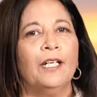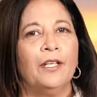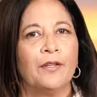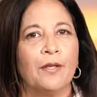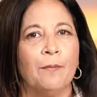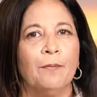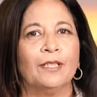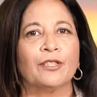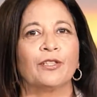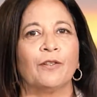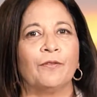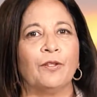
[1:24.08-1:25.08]
in the
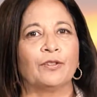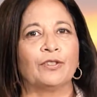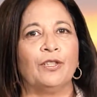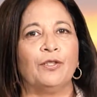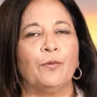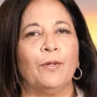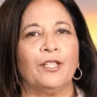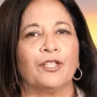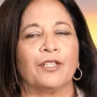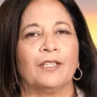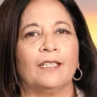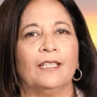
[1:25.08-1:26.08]
midst of your
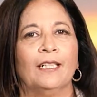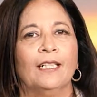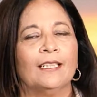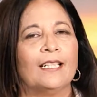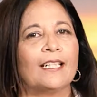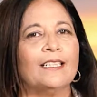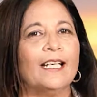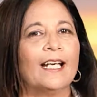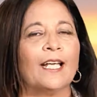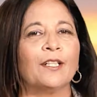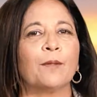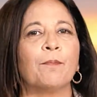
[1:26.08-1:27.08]
situation, that He
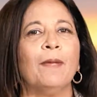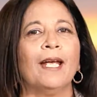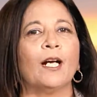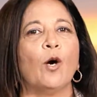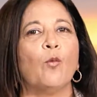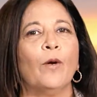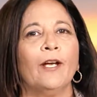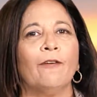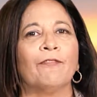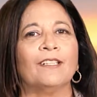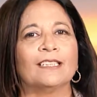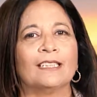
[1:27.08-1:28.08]
cannot make a way
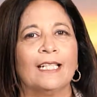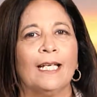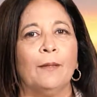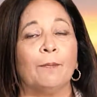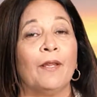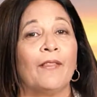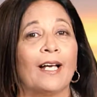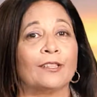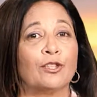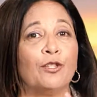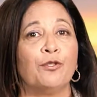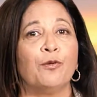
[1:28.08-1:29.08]
of escape in
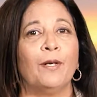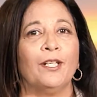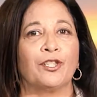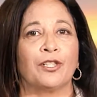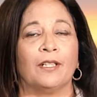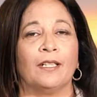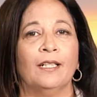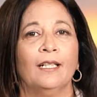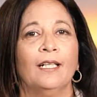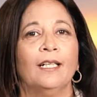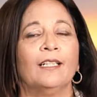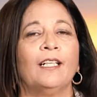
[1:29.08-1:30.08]
that situation
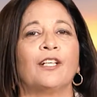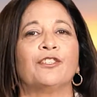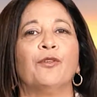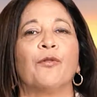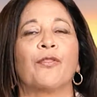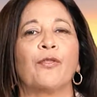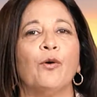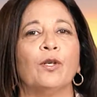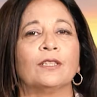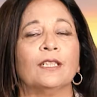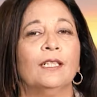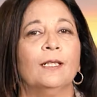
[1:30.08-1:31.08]
that you
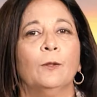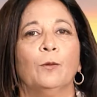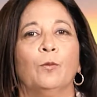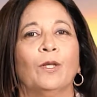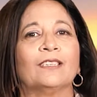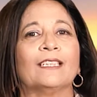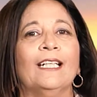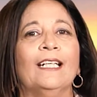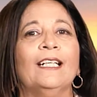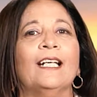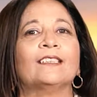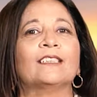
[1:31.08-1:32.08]
thought was
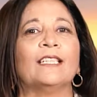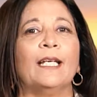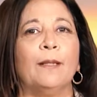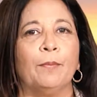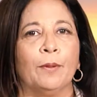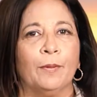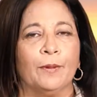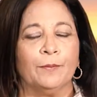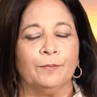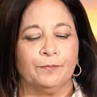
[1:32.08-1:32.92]
inescapable.